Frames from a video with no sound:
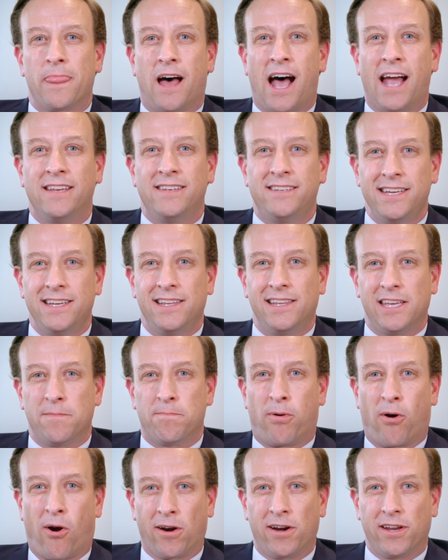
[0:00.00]
Ideally,
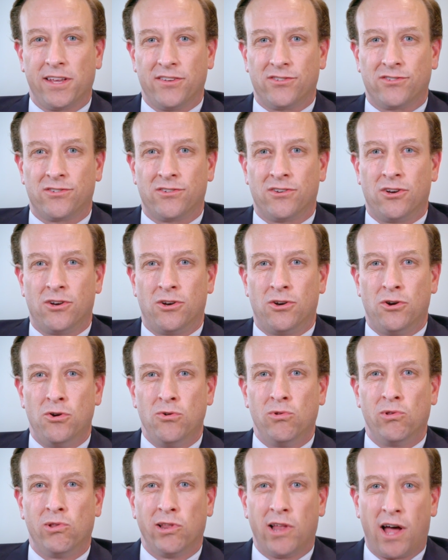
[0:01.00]
parties
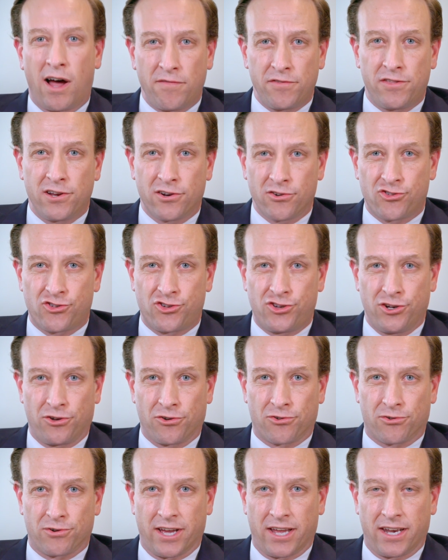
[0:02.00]
who love their
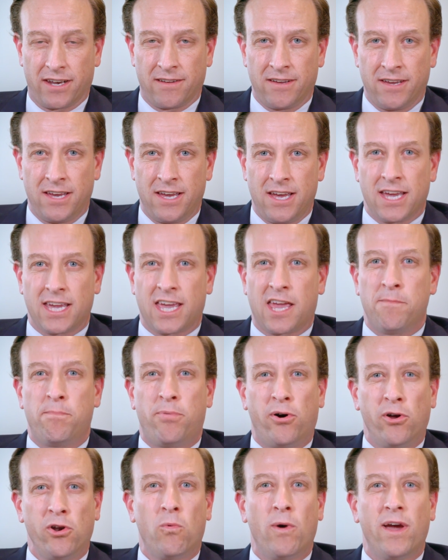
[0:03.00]
children can
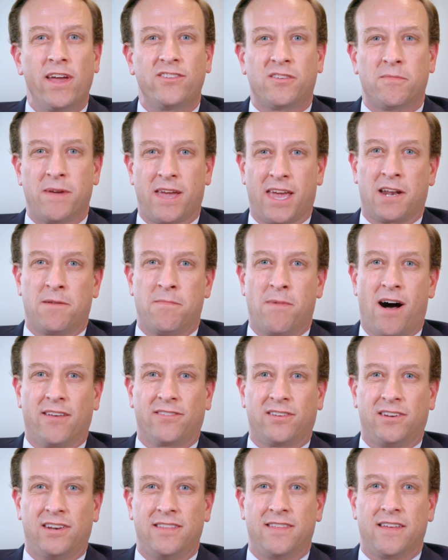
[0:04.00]
put away some
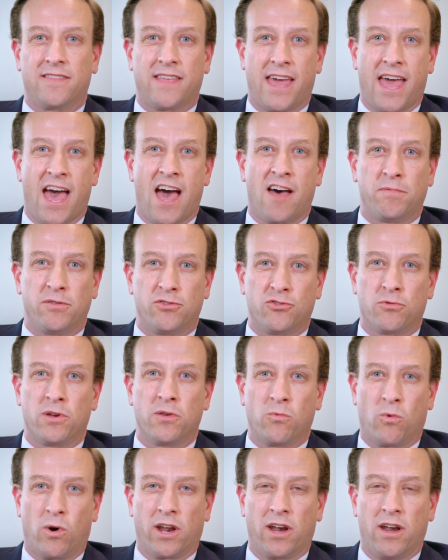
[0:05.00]
animosity that they have
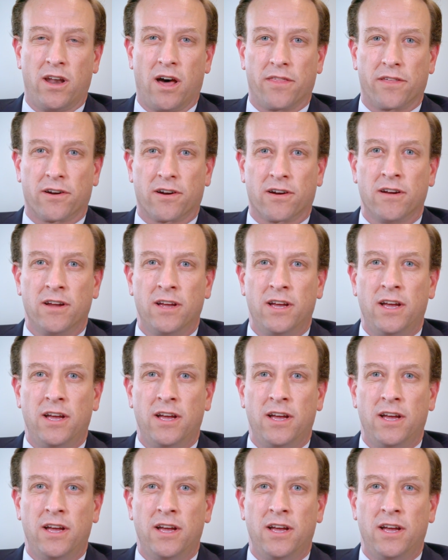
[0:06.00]
between one another.